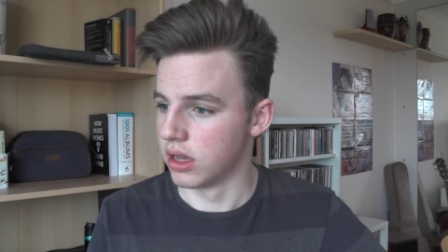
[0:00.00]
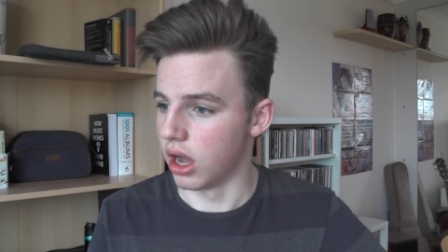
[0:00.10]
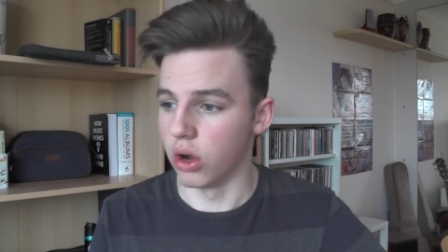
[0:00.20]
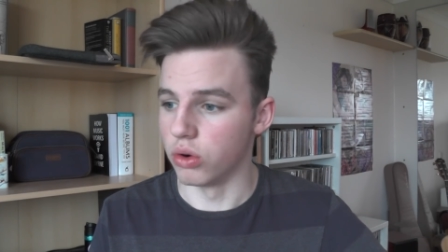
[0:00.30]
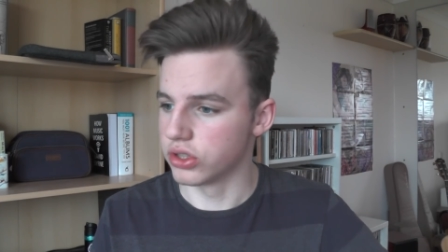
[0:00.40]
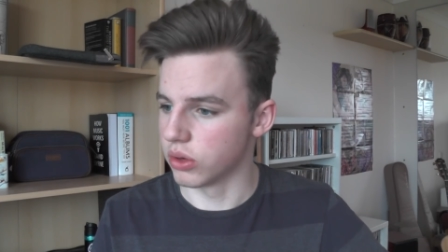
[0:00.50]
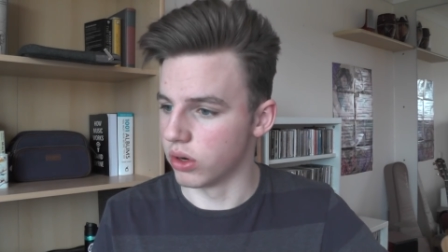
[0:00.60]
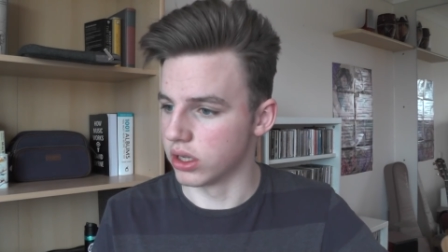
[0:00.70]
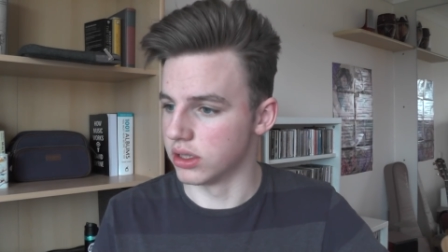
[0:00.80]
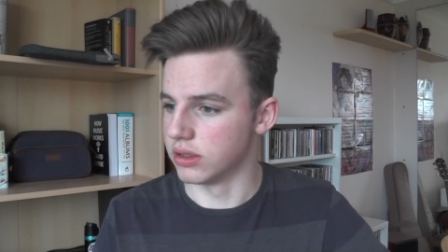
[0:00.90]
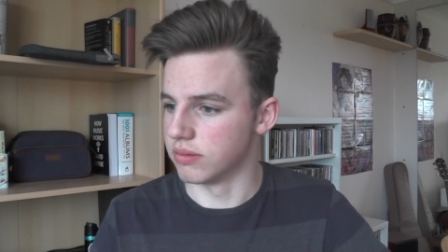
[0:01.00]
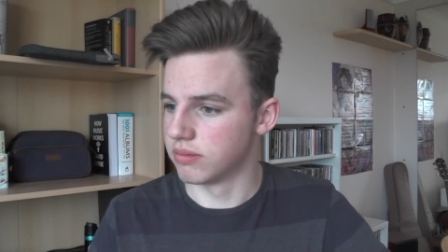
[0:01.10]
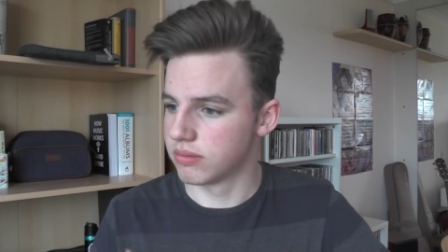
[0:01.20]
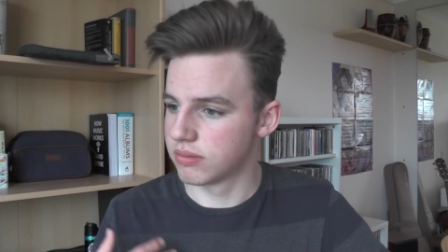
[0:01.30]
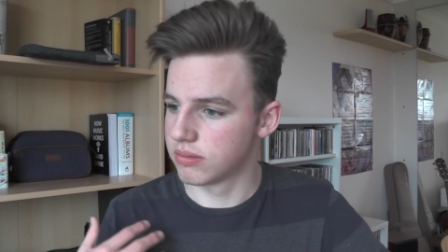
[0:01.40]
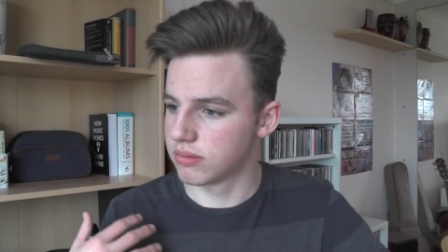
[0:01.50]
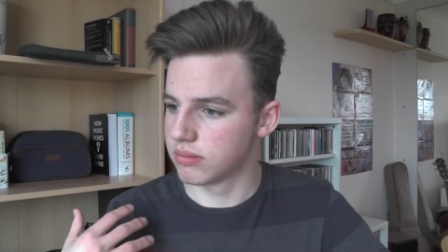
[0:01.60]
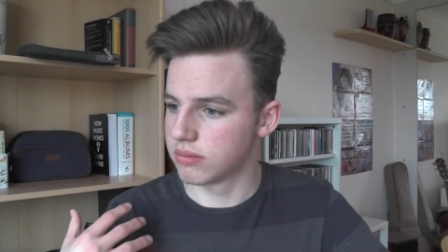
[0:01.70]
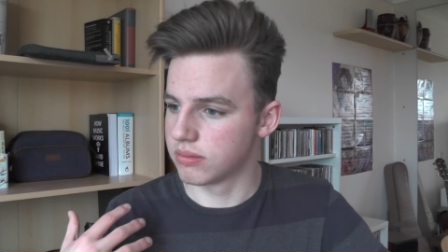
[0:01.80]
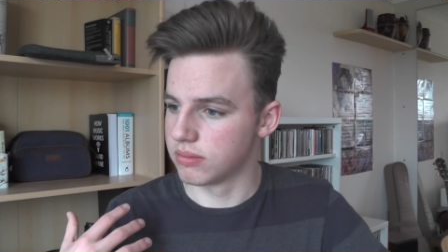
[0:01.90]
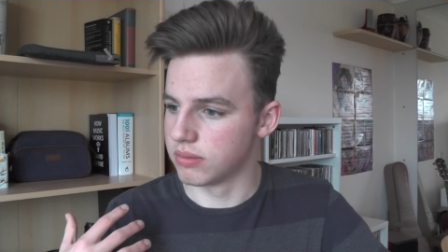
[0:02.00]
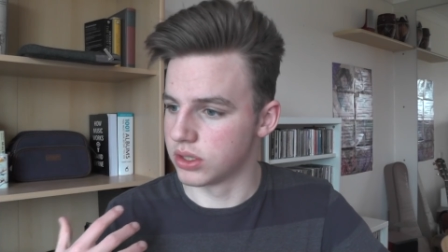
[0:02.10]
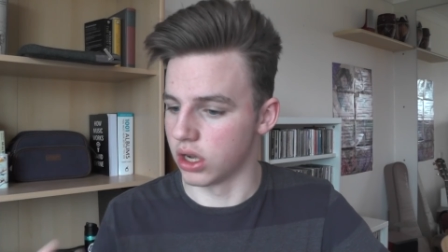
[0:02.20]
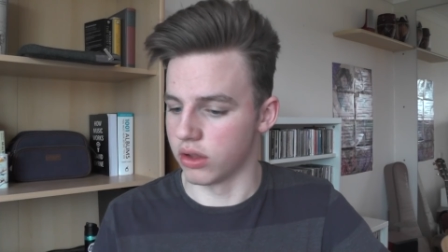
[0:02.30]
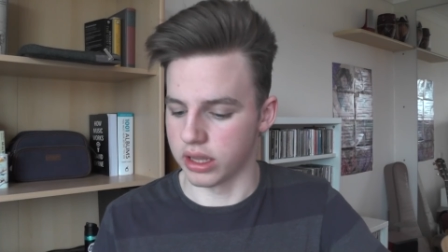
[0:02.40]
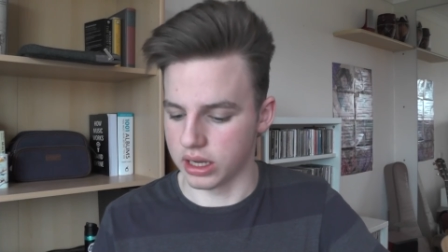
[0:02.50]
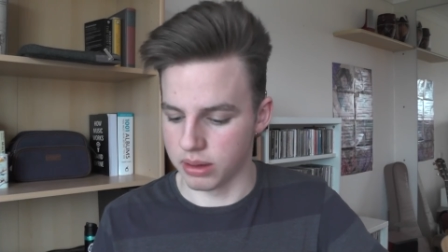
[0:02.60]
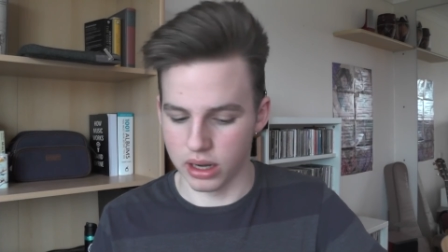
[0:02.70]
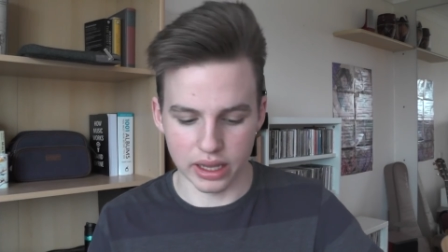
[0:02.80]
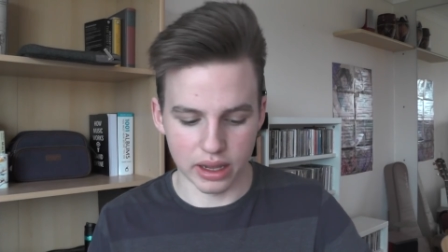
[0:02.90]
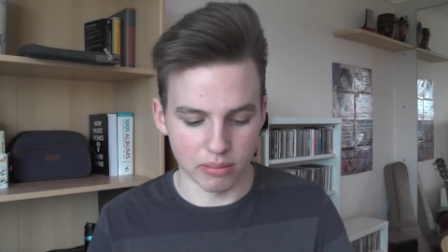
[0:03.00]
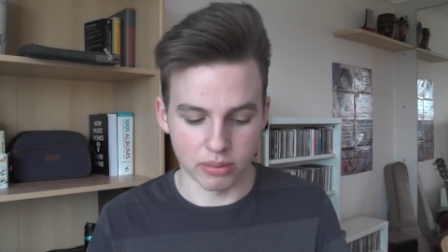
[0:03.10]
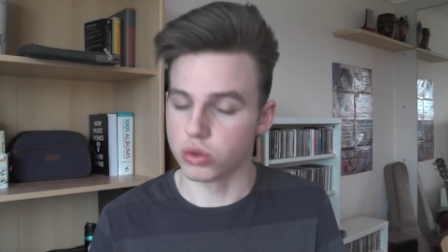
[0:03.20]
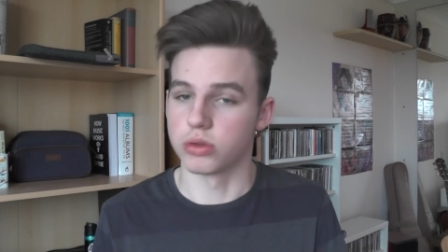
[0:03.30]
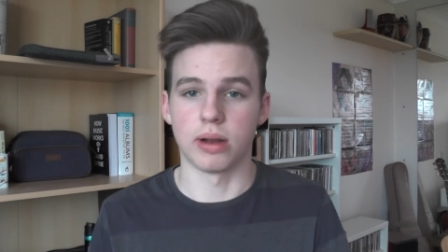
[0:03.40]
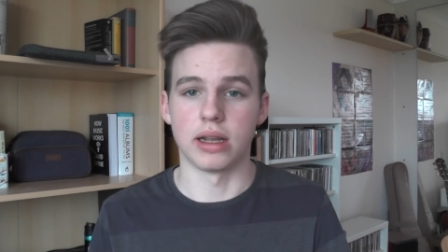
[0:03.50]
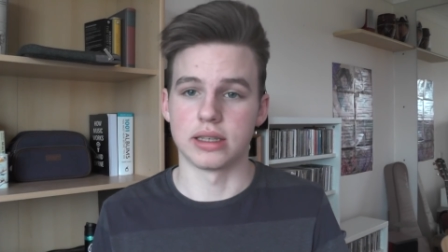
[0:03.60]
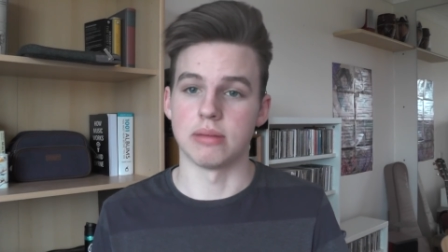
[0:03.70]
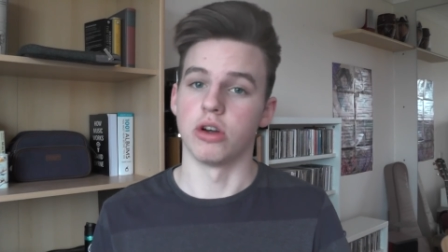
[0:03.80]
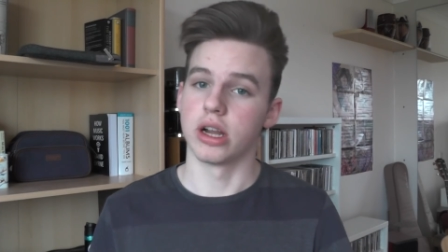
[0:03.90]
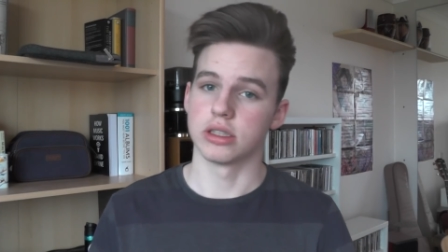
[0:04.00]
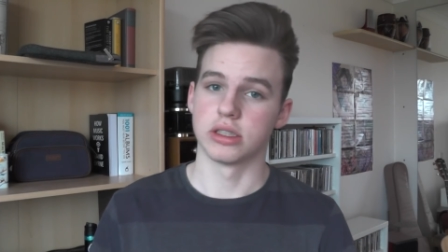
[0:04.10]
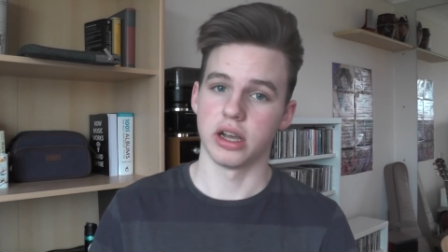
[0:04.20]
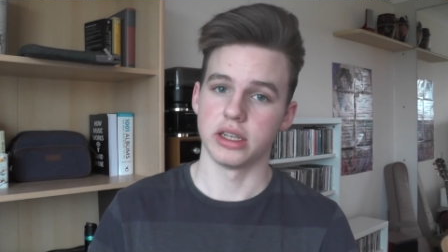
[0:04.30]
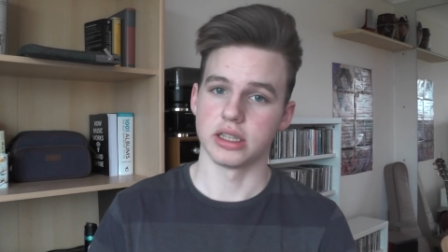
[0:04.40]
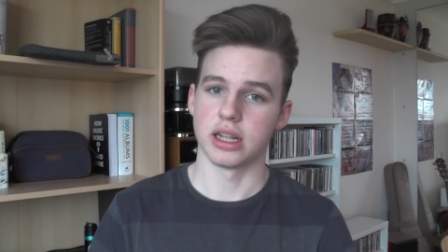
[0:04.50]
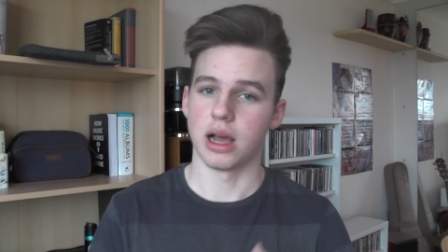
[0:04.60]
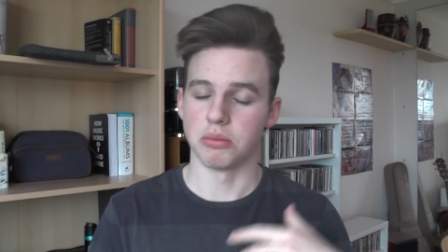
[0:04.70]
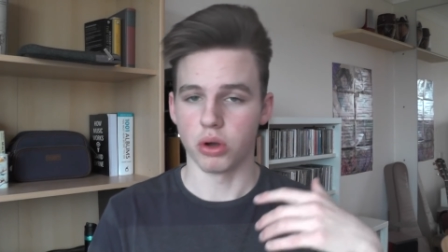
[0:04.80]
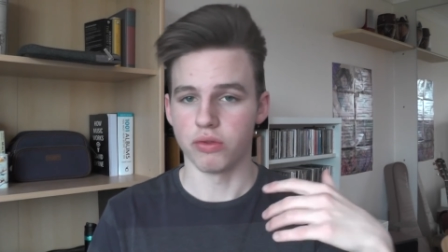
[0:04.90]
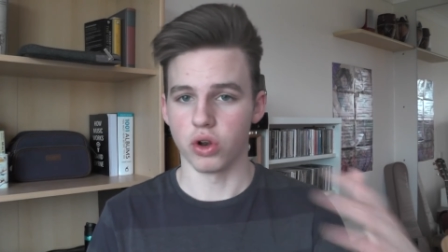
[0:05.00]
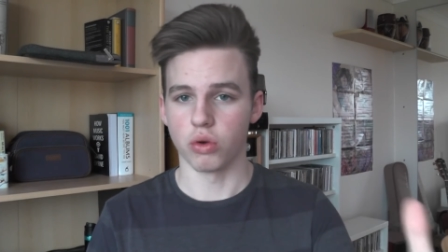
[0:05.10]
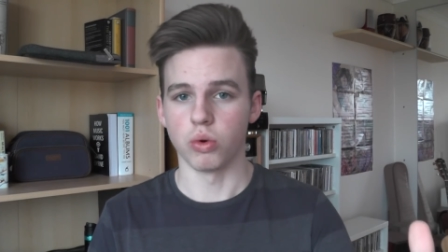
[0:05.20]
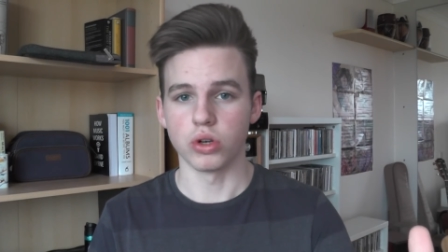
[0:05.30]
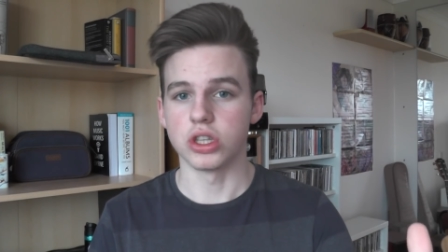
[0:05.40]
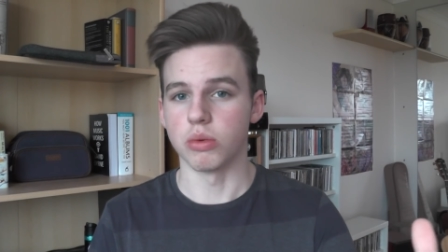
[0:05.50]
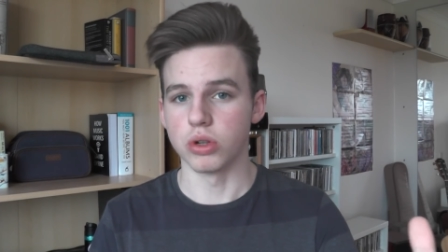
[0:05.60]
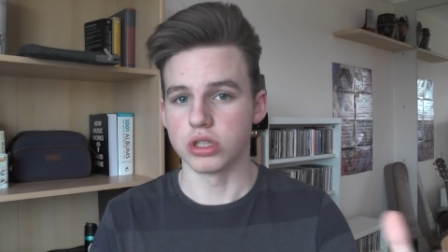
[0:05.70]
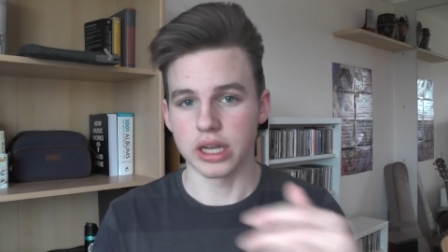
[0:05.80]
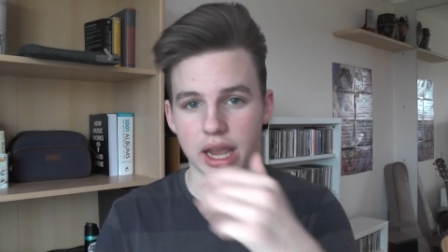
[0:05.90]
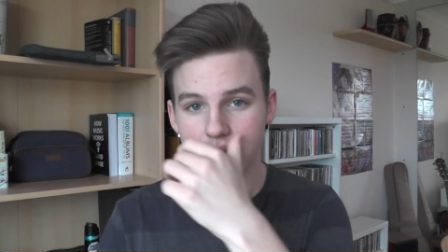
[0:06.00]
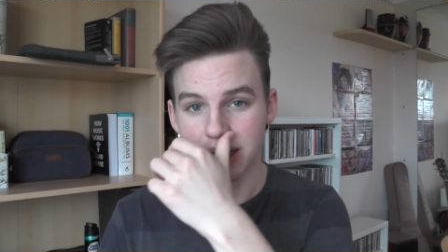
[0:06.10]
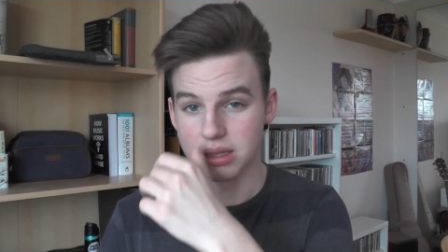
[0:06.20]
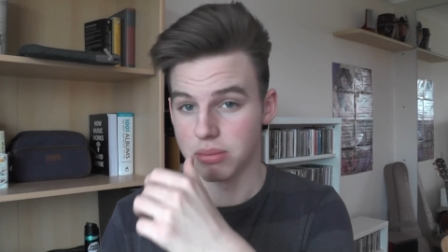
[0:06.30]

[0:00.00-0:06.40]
I also want to start thinking about, like, I'm also planning to get more exercise in that. I'm going for long walks in the woods again is the